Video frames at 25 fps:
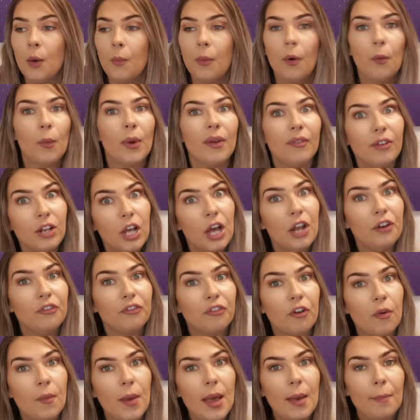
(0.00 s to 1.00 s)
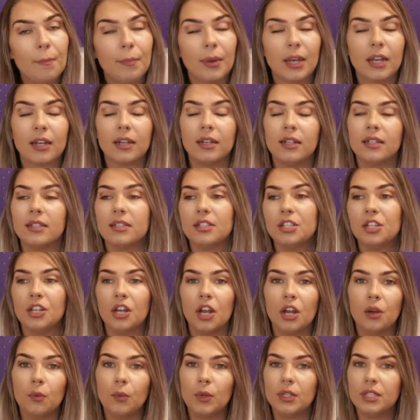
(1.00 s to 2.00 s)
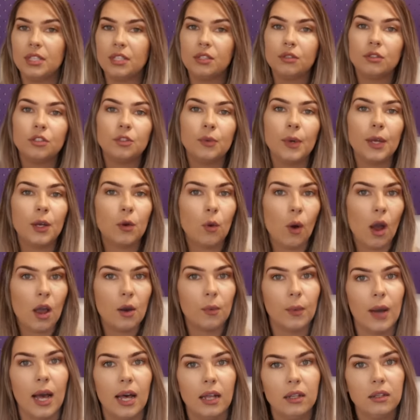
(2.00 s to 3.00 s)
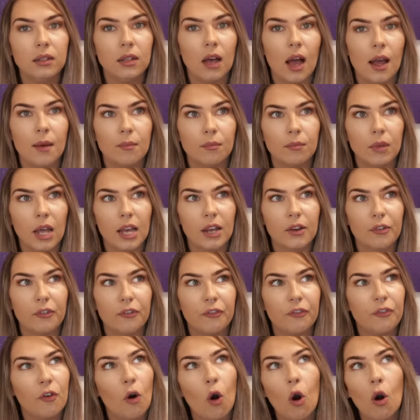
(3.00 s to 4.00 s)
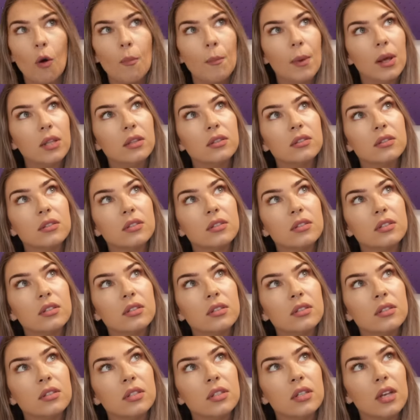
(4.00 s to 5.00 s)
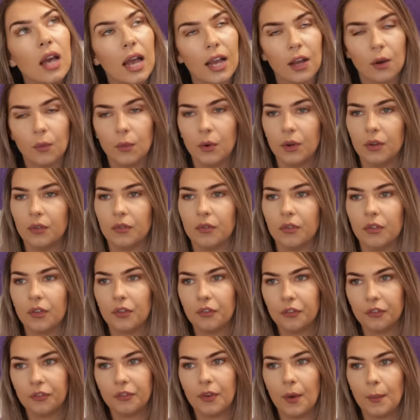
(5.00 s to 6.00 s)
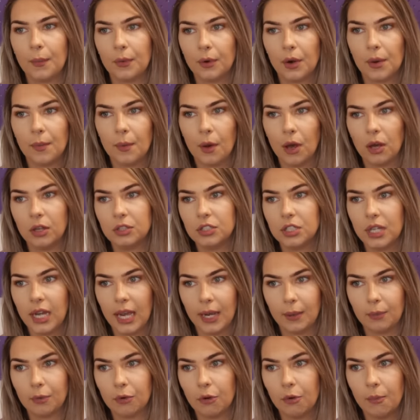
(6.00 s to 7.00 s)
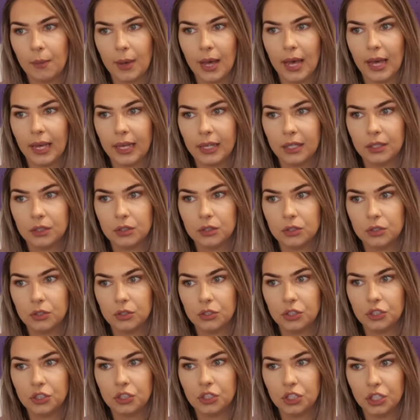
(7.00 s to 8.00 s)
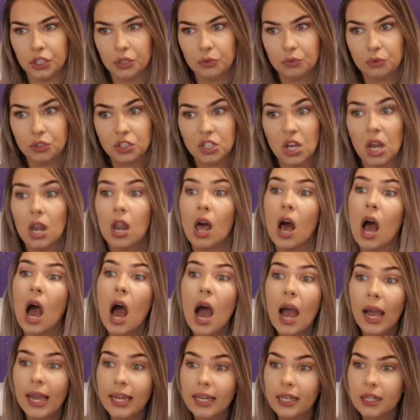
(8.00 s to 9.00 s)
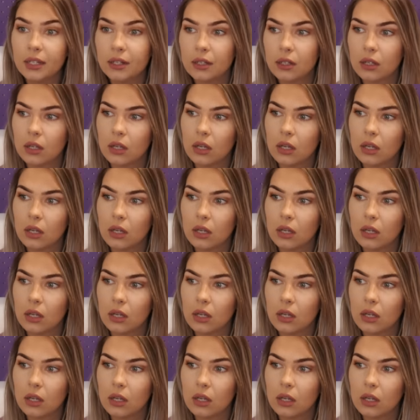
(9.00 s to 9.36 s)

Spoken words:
But we've learned from it because, you know, we're still doing quite well. I'm like 4 months. Hang on, what? February, March, April, May, June, July.